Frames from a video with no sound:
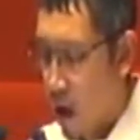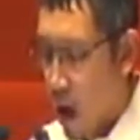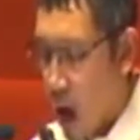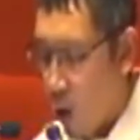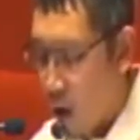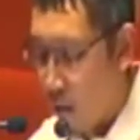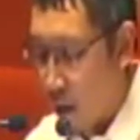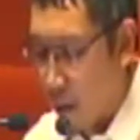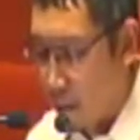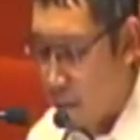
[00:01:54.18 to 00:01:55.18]

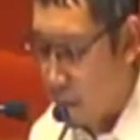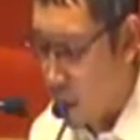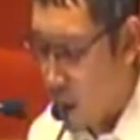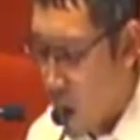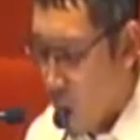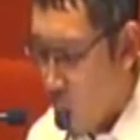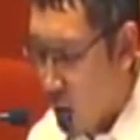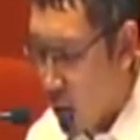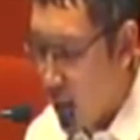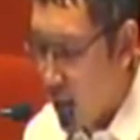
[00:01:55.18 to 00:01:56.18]
However,
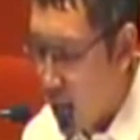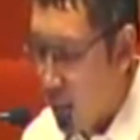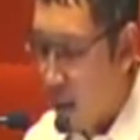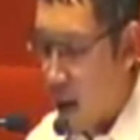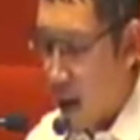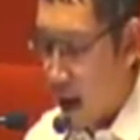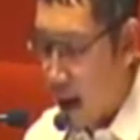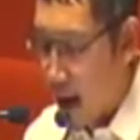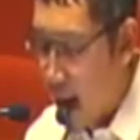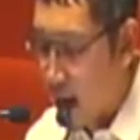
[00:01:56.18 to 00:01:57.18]
when the name
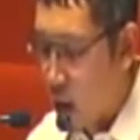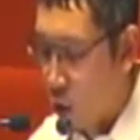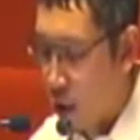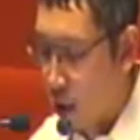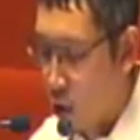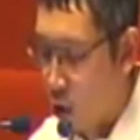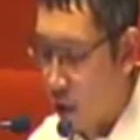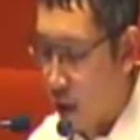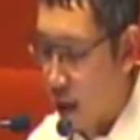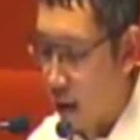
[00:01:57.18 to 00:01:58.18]
Lanao del
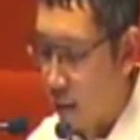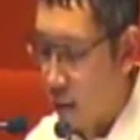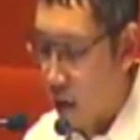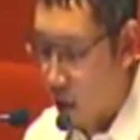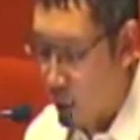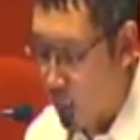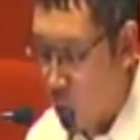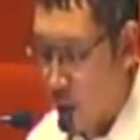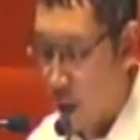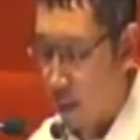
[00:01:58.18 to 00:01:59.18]
Norte is
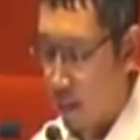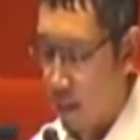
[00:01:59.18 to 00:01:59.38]
spoken,